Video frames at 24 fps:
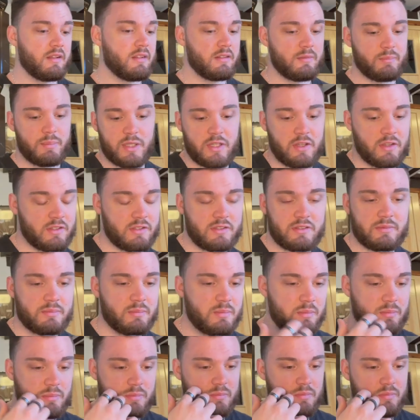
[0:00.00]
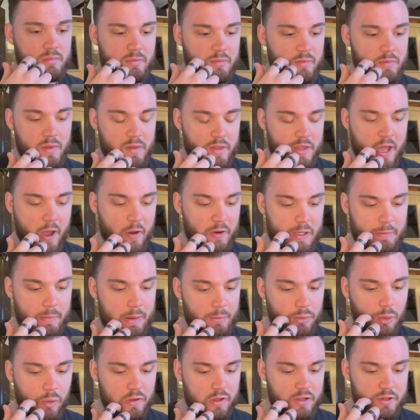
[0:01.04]
because the only
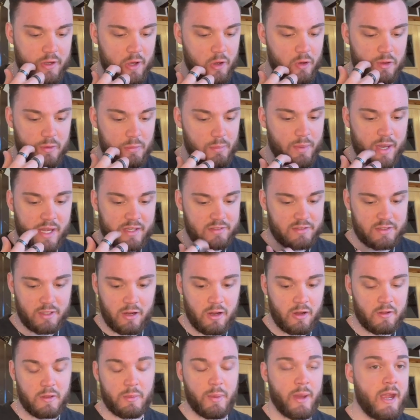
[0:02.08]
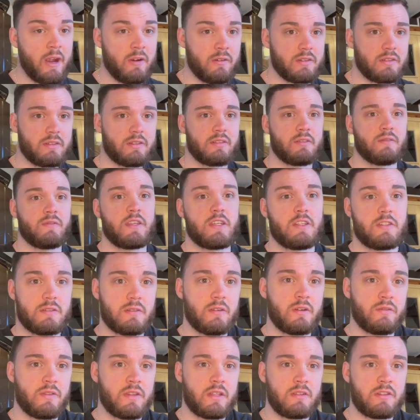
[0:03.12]
people that know them best are the parents of these
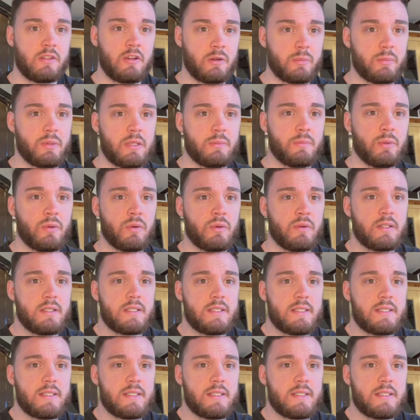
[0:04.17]
young people.